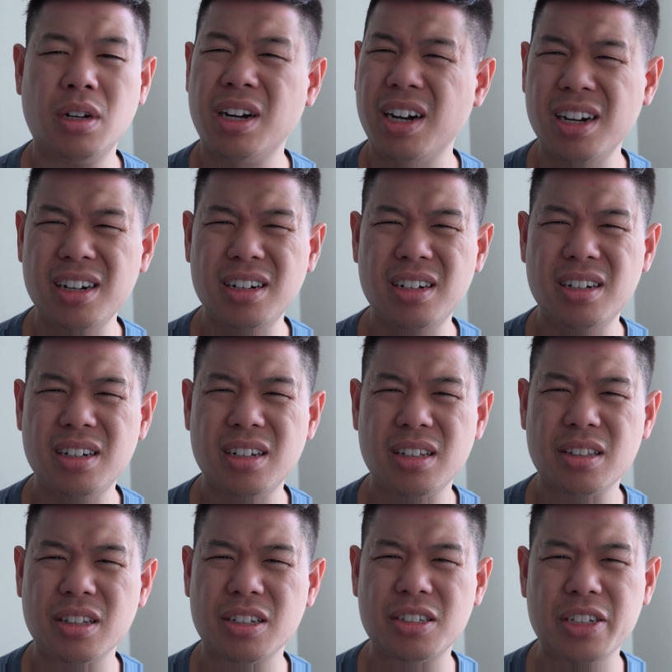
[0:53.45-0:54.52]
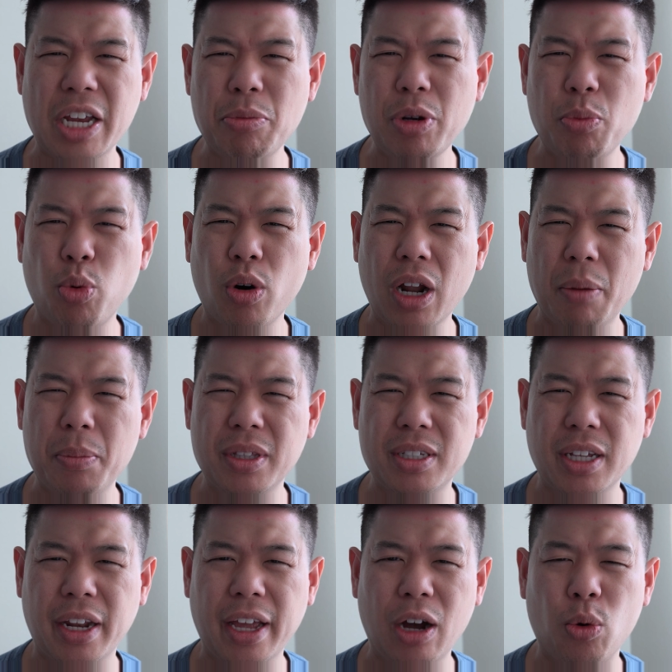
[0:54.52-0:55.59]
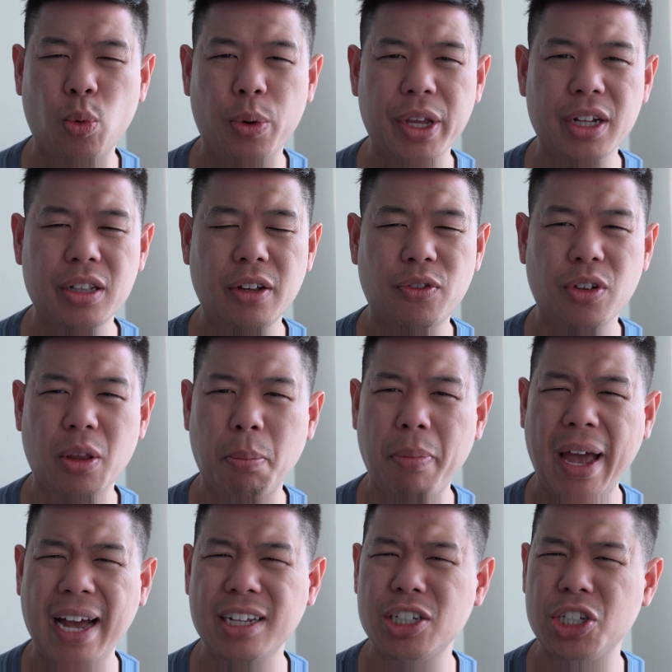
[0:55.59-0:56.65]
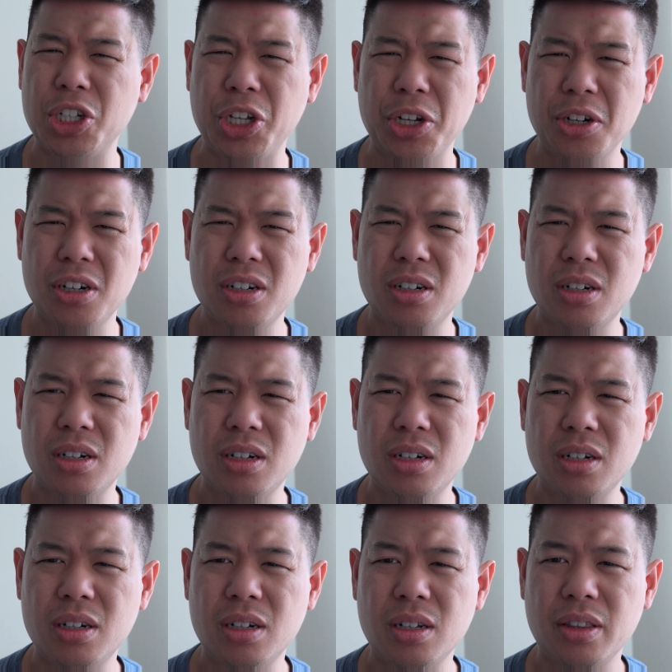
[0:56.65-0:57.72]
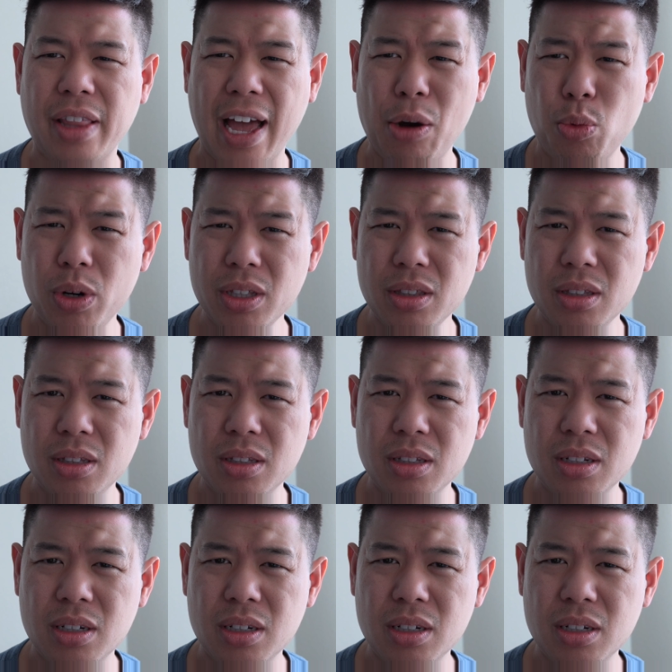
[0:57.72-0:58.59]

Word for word: Huh? The same report I've been sending out weekly for the past year? That one?